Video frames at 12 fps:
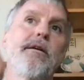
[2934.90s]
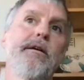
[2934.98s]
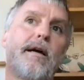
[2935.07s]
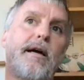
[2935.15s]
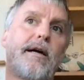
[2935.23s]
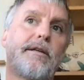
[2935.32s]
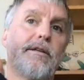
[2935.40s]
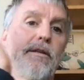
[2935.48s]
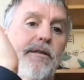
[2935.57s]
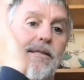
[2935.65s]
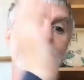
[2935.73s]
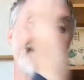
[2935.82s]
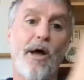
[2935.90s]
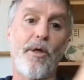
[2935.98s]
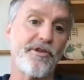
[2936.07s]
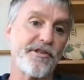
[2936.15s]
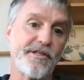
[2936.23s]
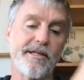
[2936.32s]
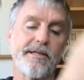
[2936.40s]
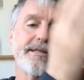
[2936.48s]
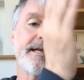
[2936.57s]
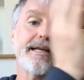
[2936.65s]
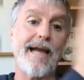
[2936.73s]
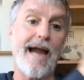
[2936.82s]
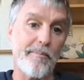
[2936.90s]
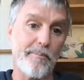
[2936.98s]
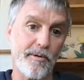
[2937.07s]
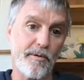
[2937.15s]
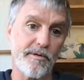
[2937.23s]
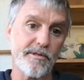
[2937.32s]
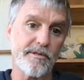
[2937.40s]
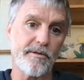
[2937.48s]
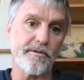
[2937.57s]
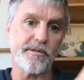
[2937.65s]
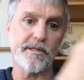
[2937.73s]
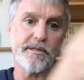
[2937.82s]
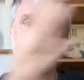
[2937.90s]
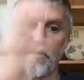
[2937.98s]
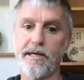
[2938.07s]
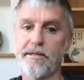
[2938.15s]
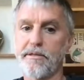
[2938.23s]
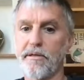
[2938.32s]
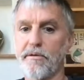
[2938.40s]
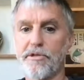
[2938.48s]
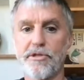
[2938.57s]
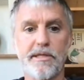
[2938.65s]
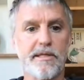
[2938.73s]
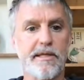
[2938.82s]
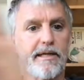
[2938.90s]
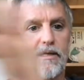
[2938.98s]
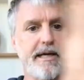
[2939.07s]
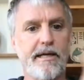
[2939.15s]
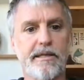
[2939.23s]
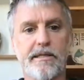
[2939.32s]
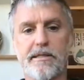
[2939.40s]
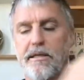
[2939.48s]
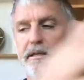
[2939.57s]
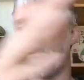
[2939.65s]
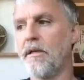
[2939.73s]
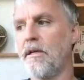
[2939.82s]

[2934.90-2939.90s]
at southstice, at Capricorn solstice, right? So it's just like that. The sun